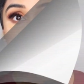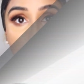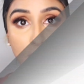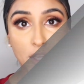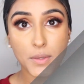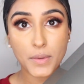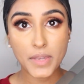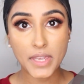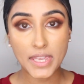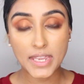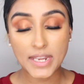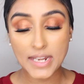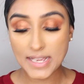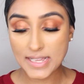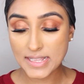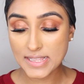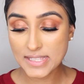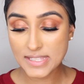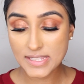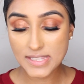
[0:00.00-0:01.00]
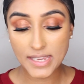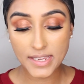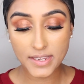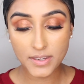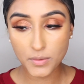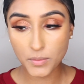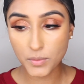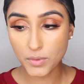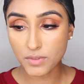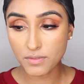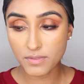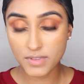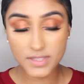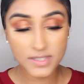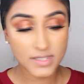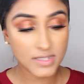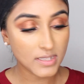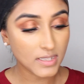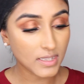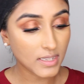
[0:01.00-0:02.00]
Go in and set all of
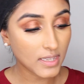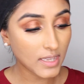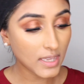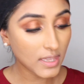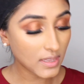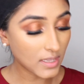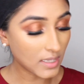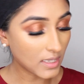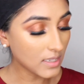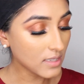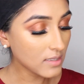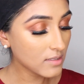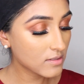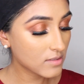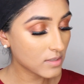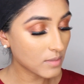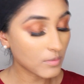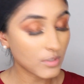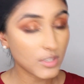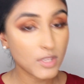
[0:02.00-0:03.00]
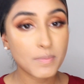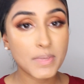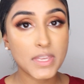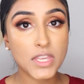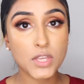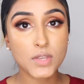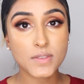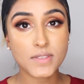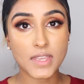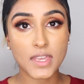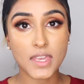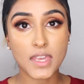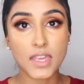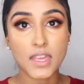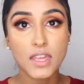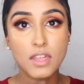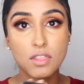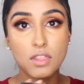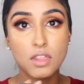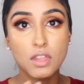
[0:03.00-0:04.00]
this together. So I'm going to be using
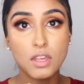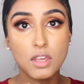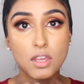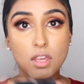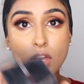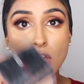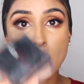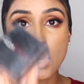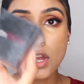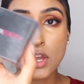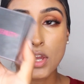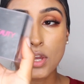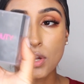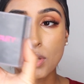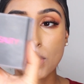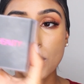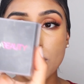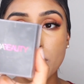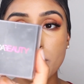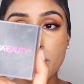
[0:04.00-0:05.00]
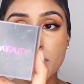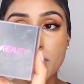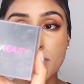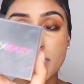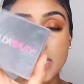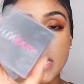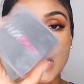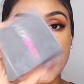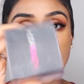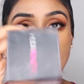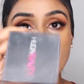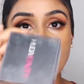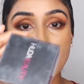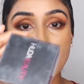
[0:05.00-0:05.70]
the Huda Beauty